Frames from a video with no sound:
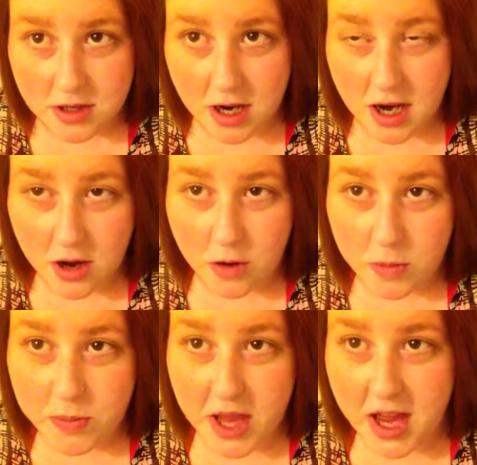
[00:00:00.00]
I
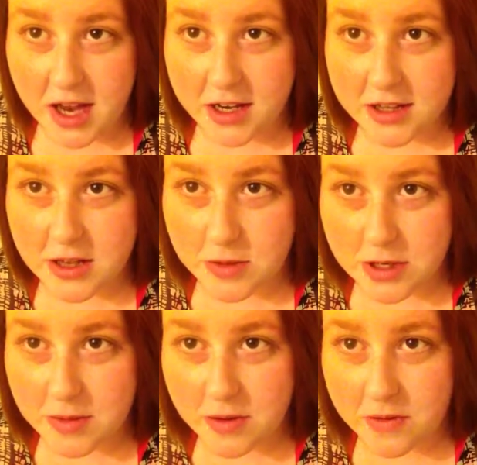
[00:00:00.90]
hope that they will
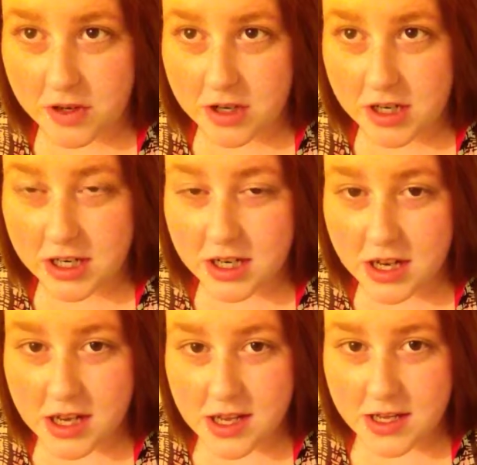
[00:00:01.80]
come over and
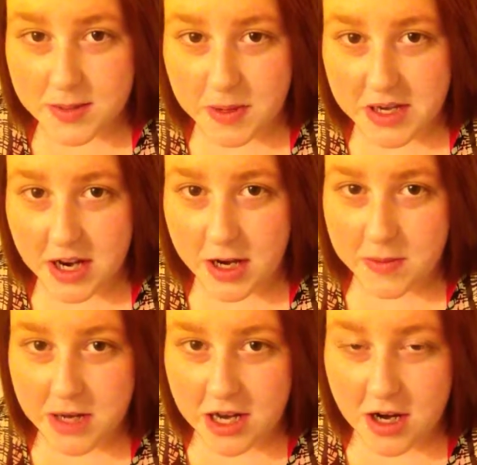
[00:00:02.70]
spend
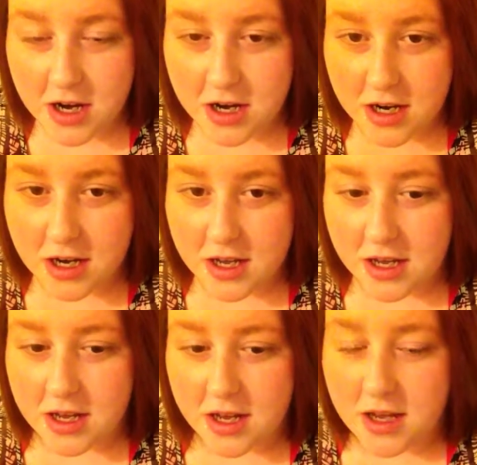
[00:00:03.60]
time here.
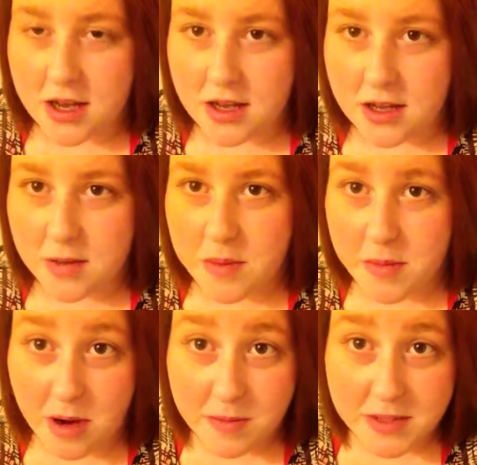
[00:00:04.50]
Uh, my
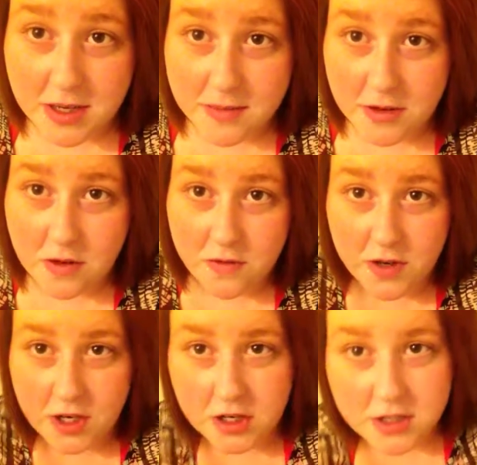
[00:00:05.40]
mom's coming
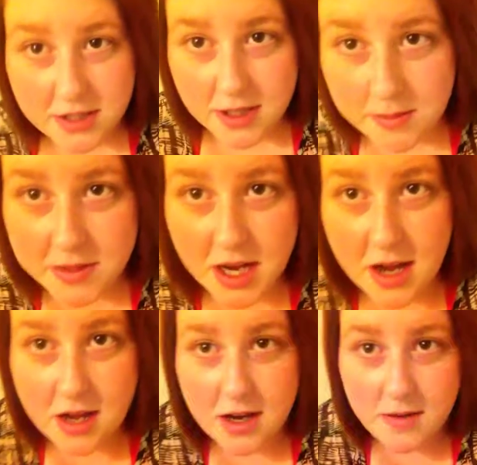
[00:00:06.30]
over
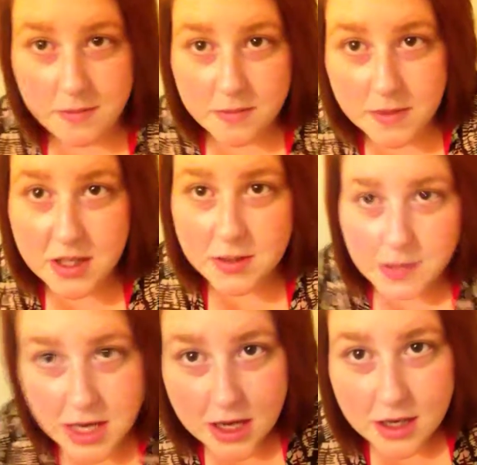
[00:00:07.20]
sometime this
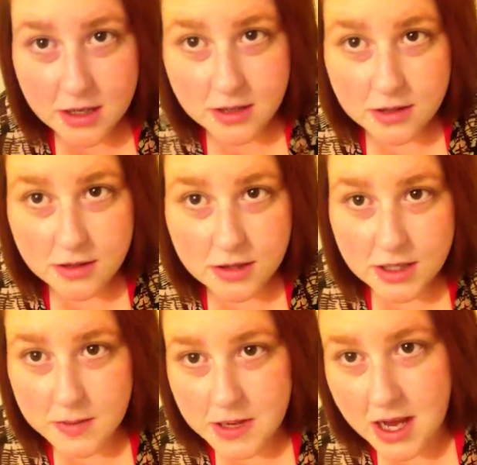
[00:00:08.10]
week,
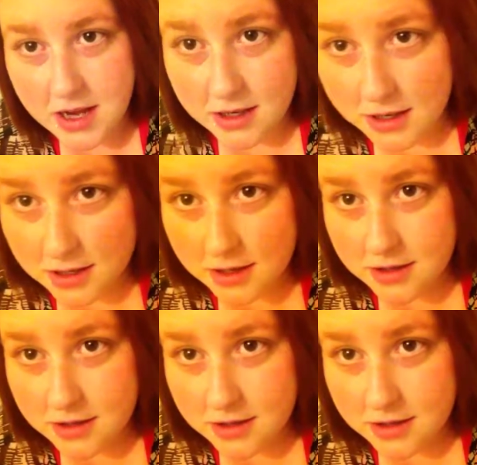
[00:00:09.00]
this weekend.